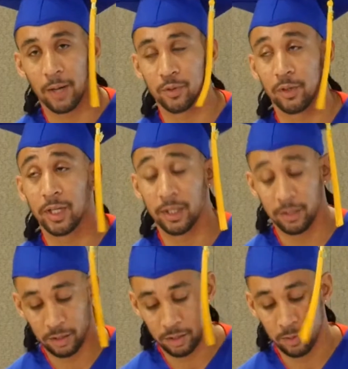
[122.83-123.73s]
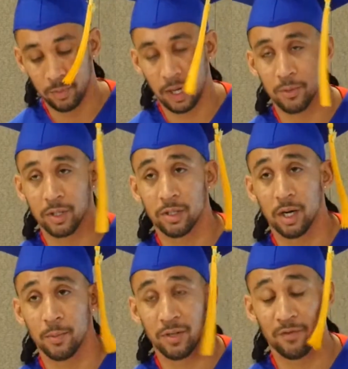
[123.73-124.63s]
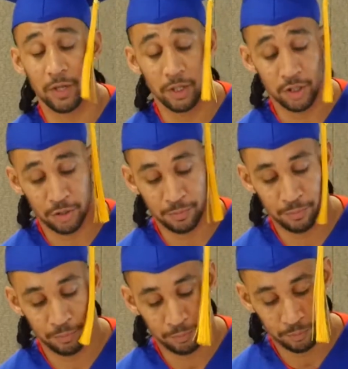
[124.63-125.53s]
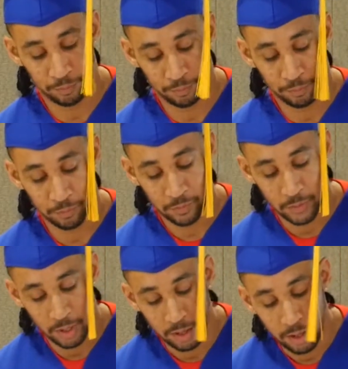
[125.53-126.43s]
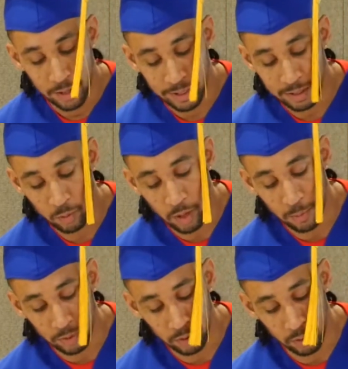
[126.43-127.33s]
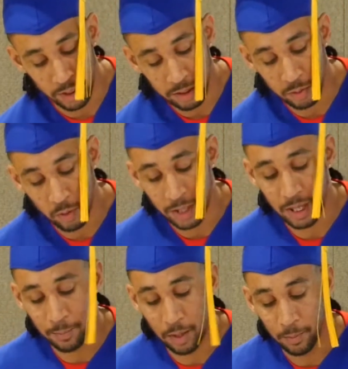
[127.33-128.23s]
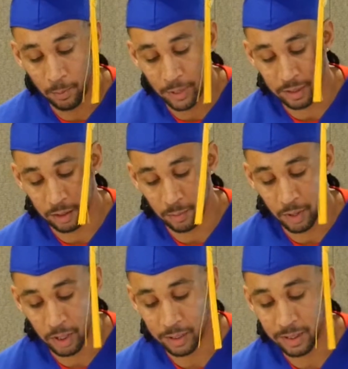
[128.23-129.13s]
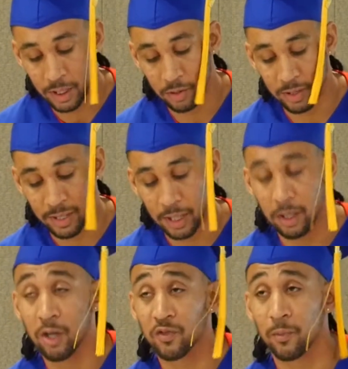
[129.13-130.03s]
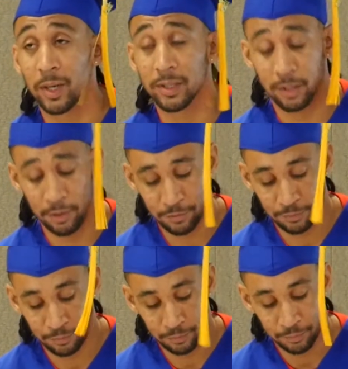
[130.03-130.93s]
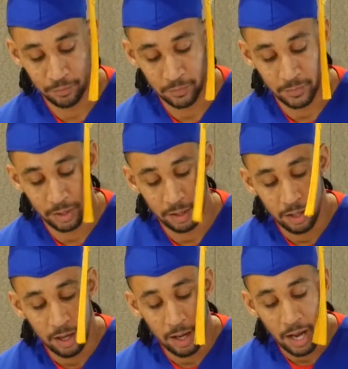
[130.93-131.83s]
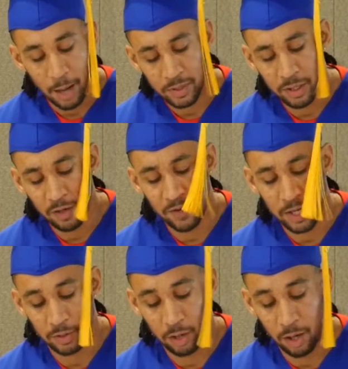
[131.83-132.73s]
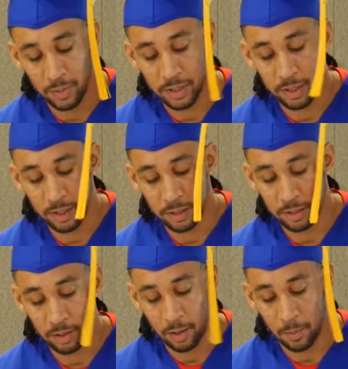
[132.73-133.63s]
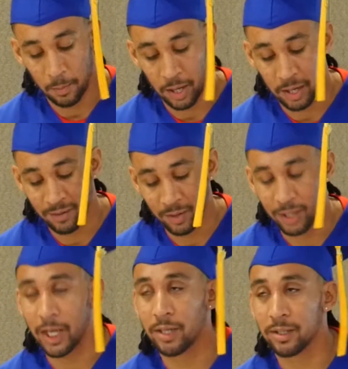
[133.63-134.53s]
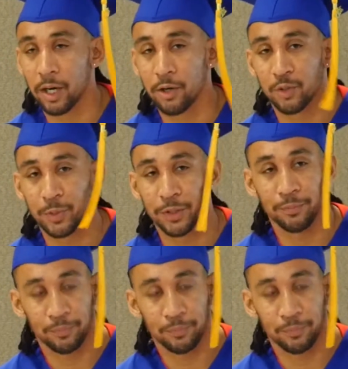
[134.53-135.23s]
I was released, but I was determined to finish. This is where I kept my momentum and continued to set goals for myself. I was still faced with homelessness, but I never let that discourage me.